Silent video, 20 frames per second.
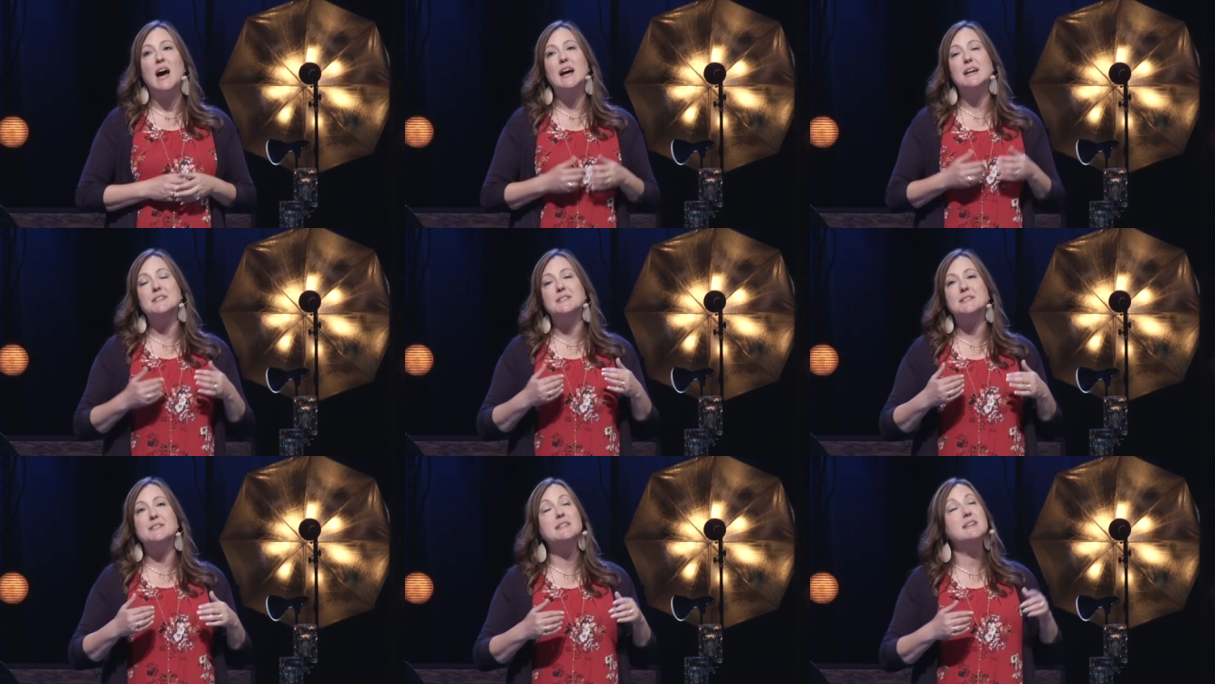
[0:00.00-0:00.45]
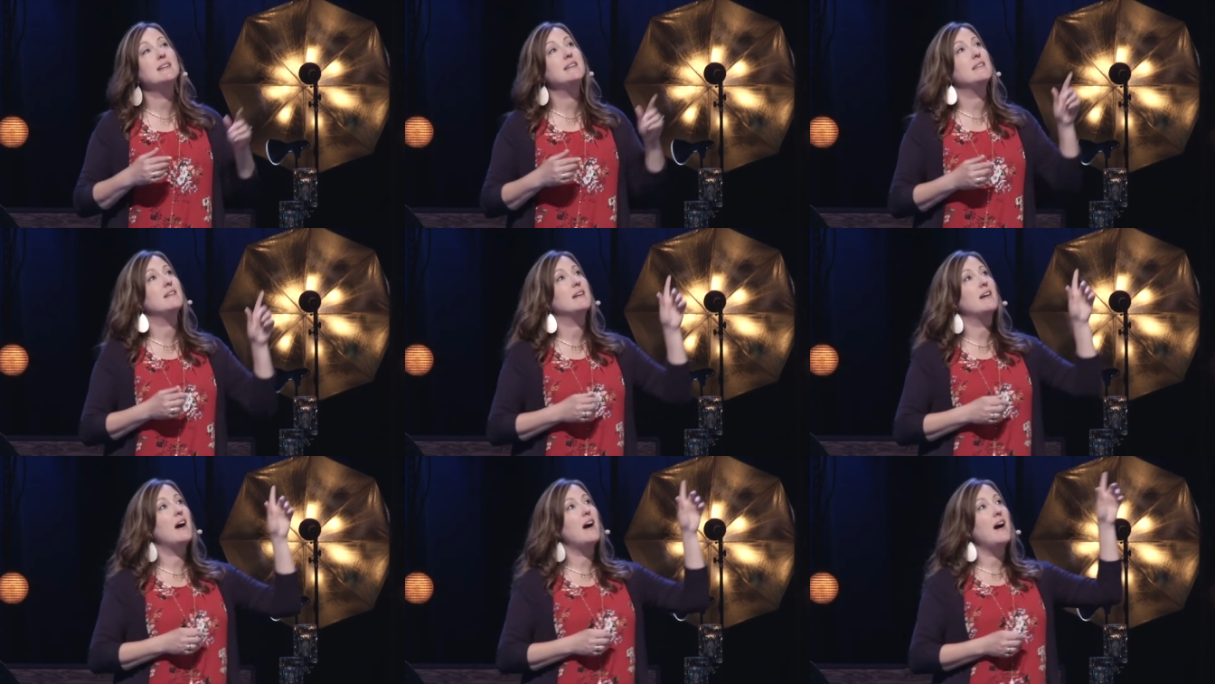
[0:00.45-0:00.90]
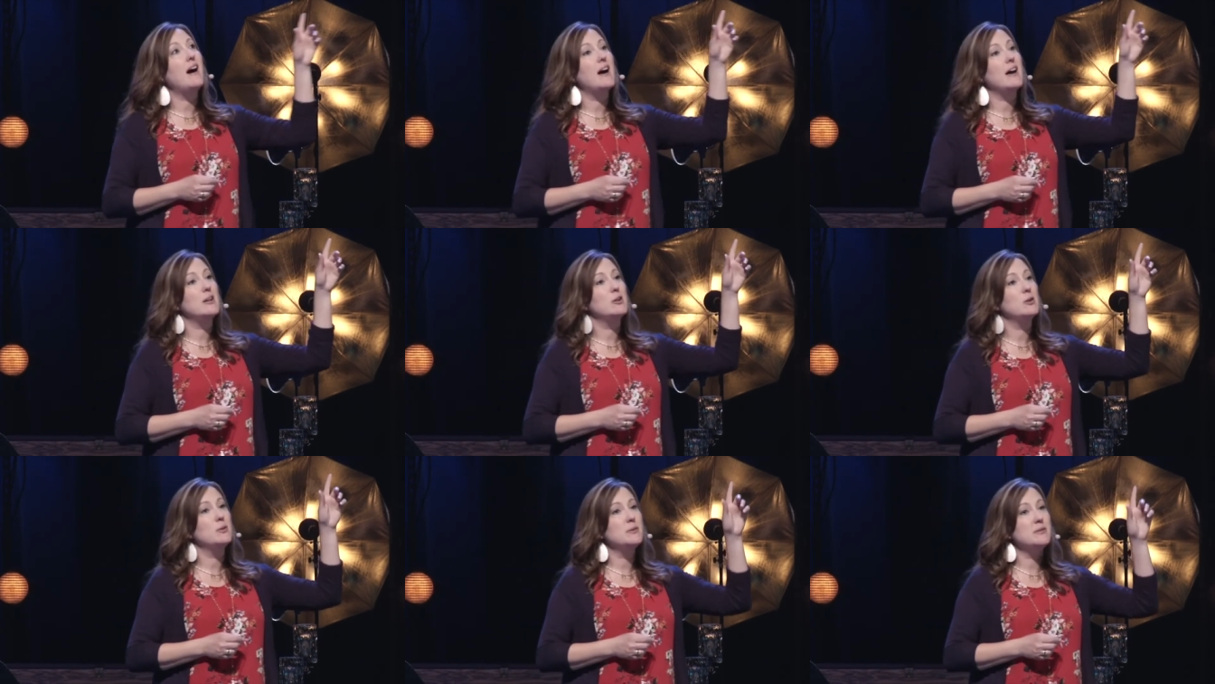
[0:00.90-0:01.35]
I see the
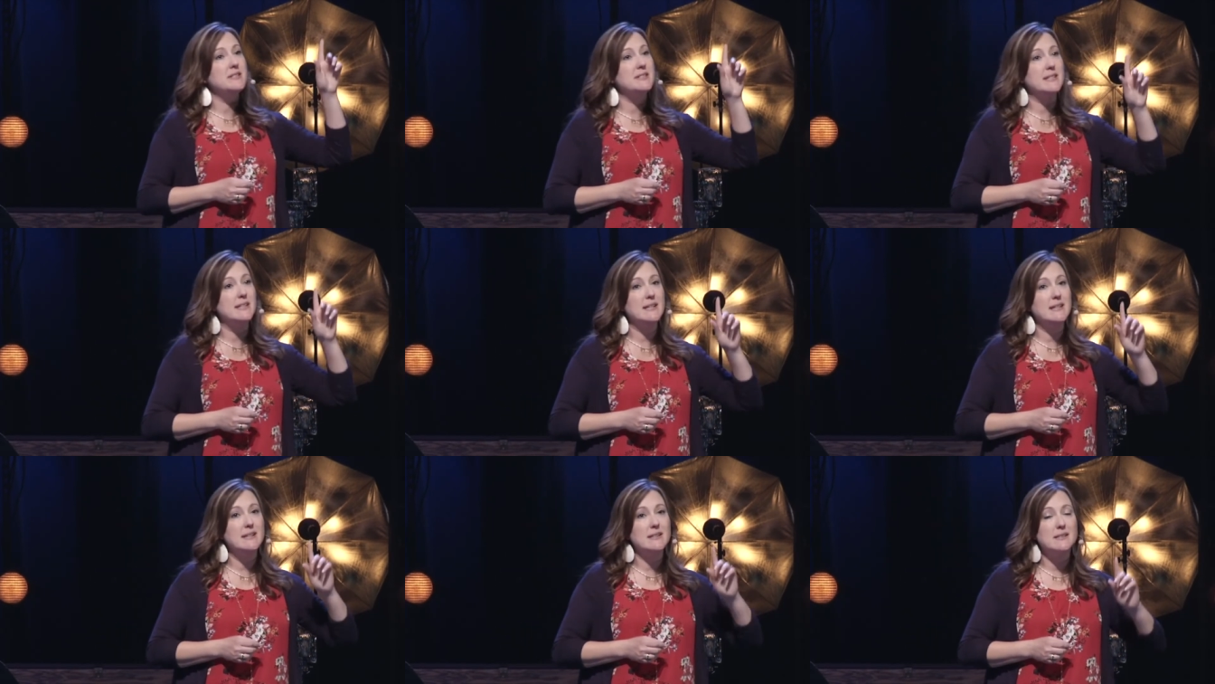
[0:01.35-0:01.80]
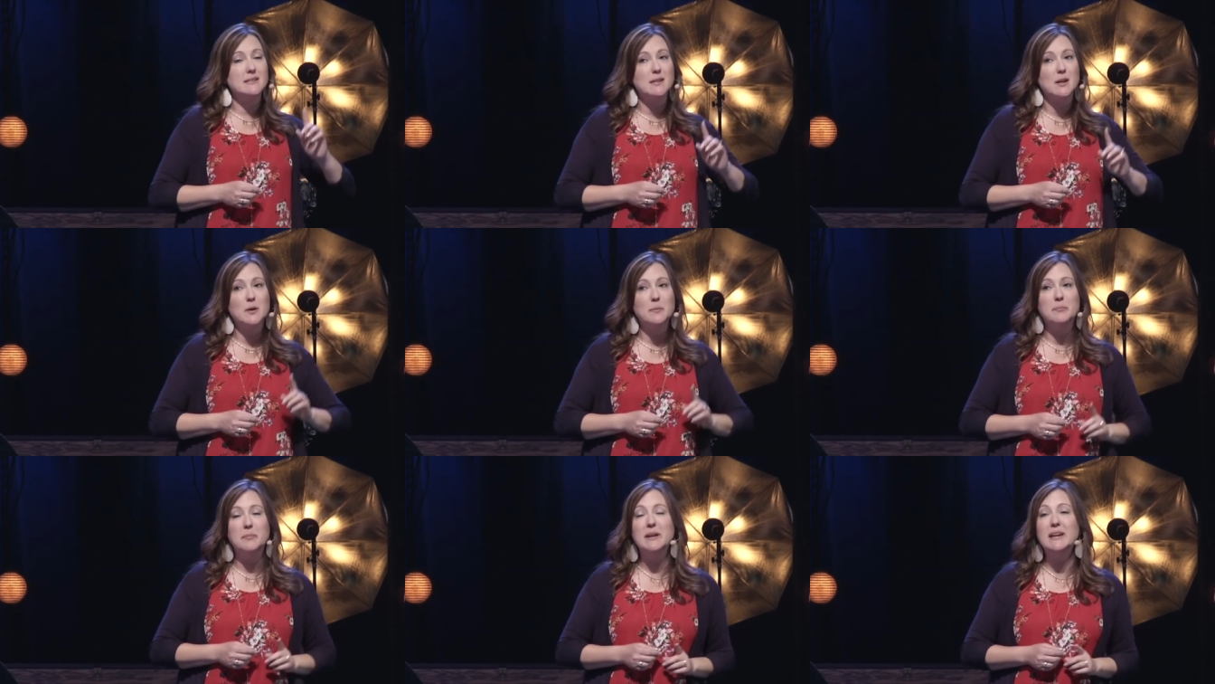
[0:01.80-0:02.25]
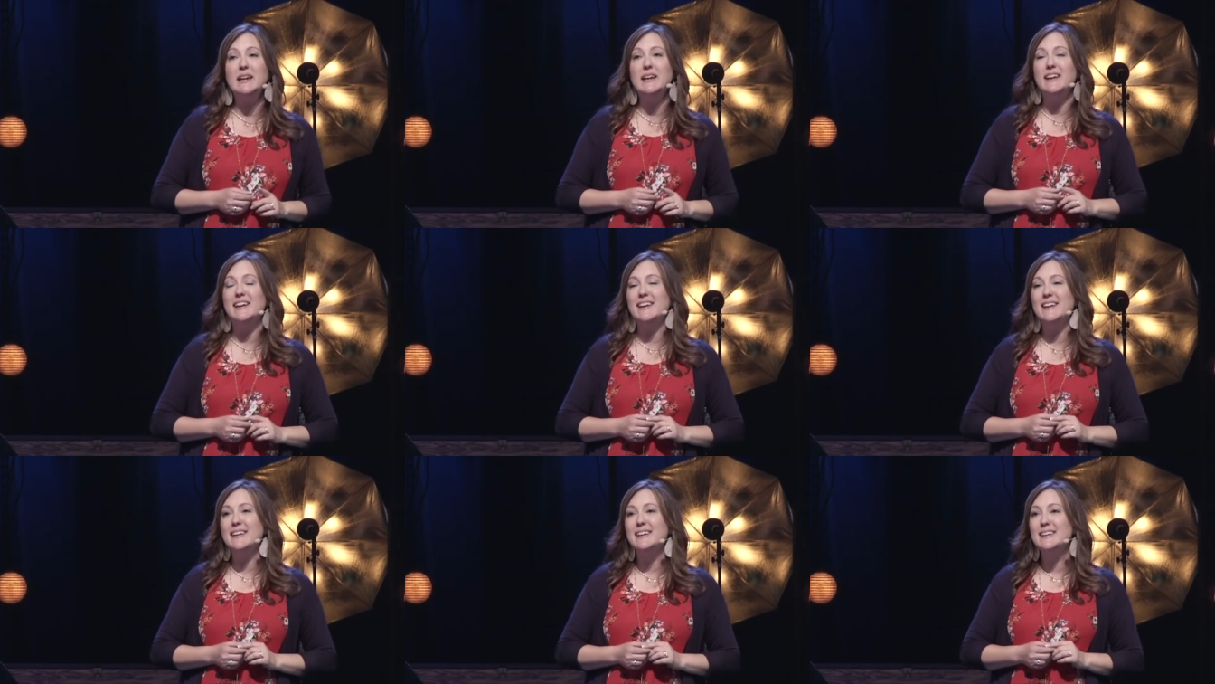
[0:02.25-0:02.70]
God who sees
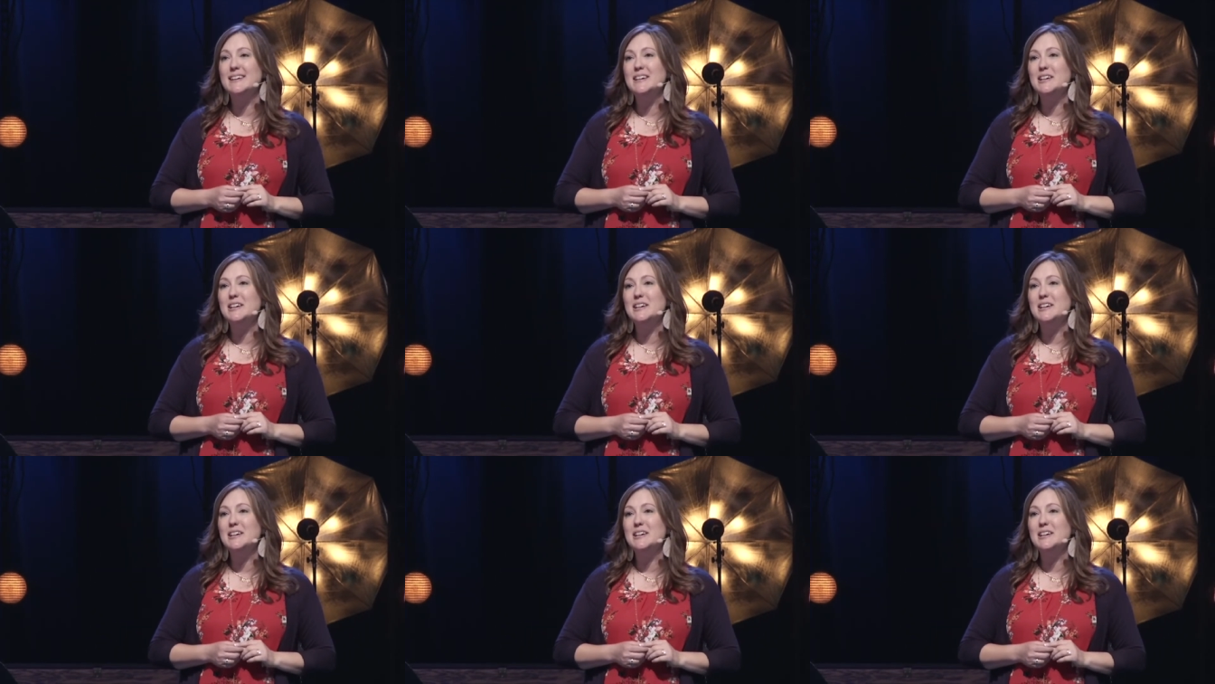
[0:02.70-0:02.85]
me